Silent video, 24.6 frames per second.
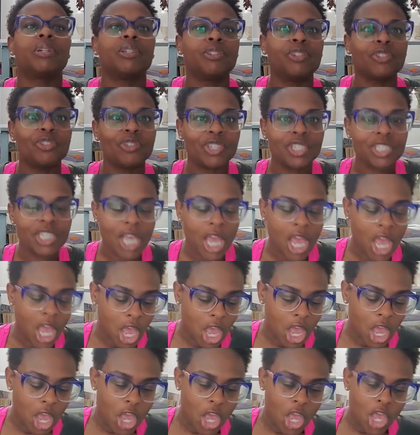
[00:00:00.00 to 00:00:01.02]
do this.
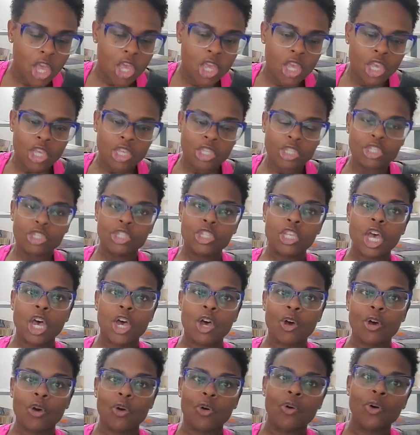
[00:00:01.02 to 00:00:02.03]

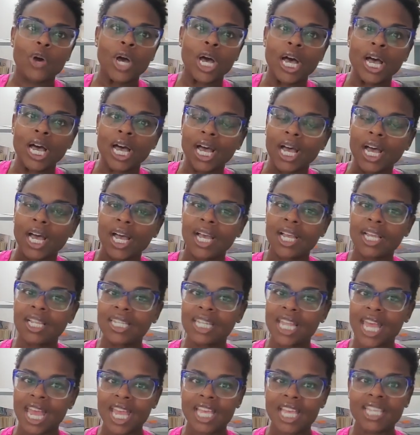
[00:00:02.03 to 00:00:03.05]
So
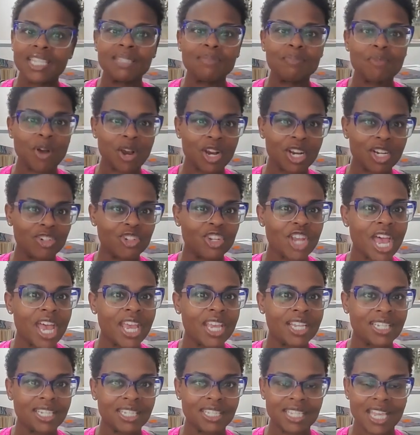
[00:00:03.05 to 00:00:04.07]
last March, I
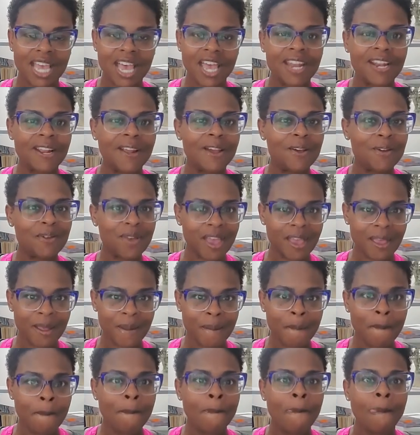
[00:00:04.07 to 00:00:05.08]
had decided, okay,
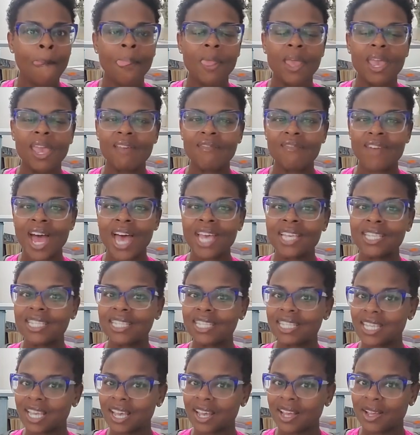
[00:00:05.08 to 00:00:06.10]
if I
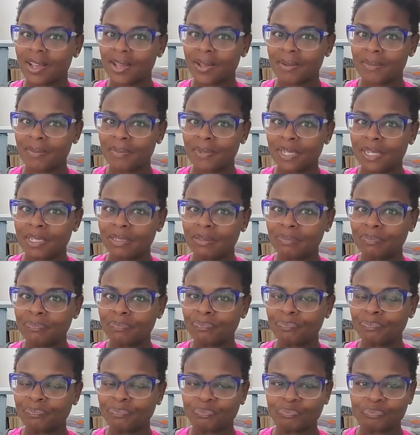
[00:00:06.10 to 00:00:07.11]
subbed
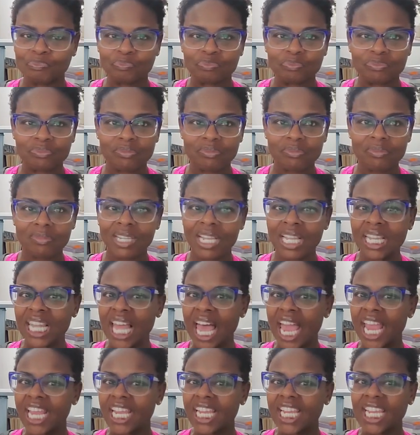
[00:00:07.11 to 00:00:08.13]

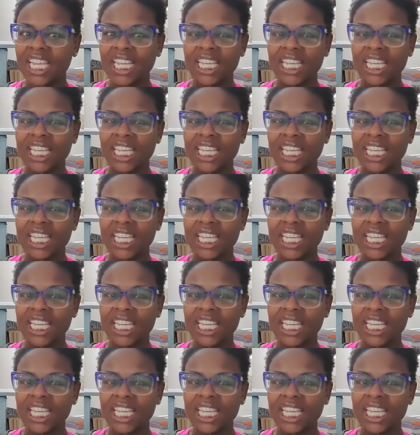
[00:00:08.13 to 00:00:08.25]
like